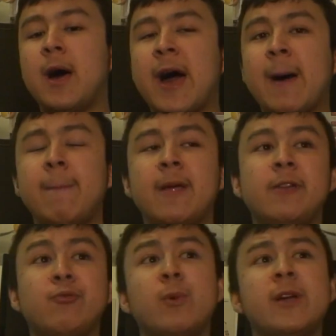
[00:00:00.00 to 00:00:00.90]

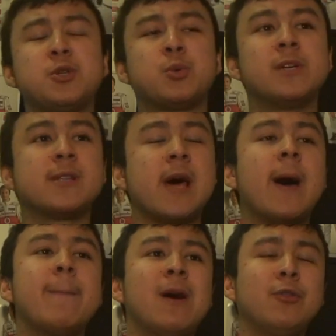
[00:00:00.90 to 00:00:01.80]
happened, which was
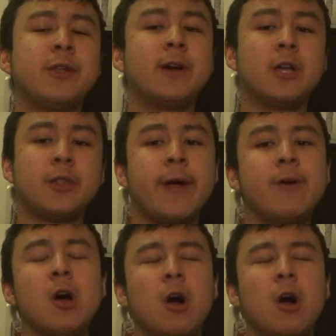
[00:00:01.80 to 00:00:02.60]
Maldonado